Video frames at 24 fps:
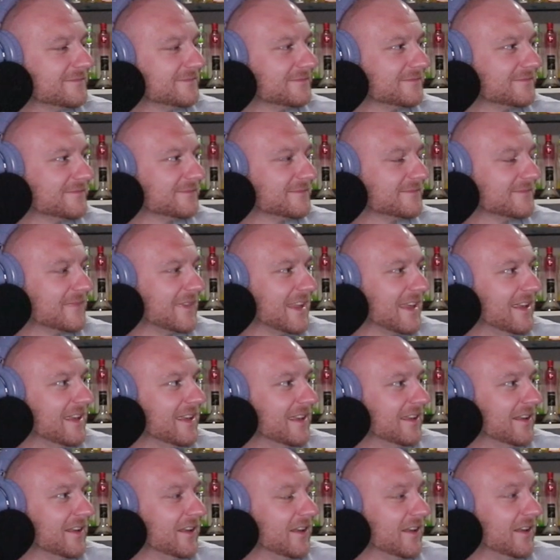
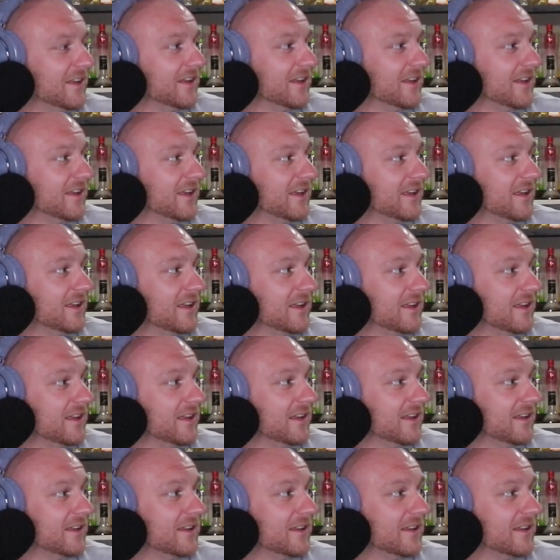
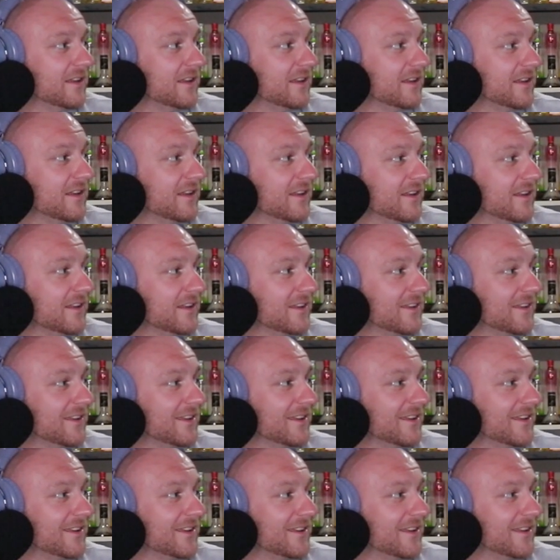
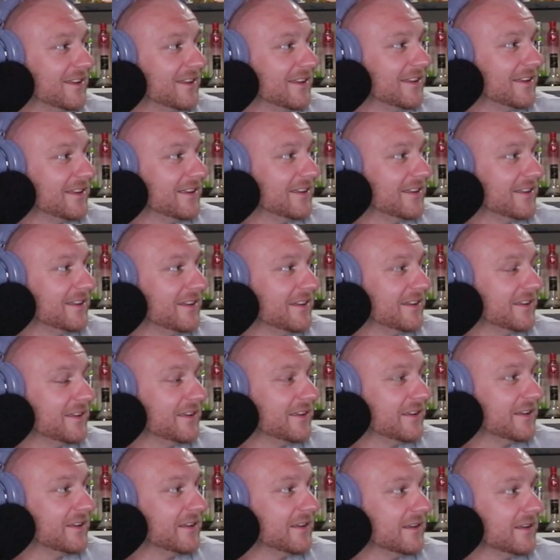
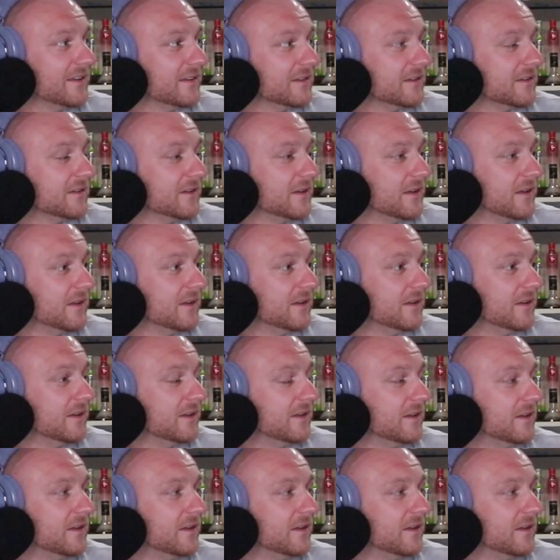The person shown says nothing.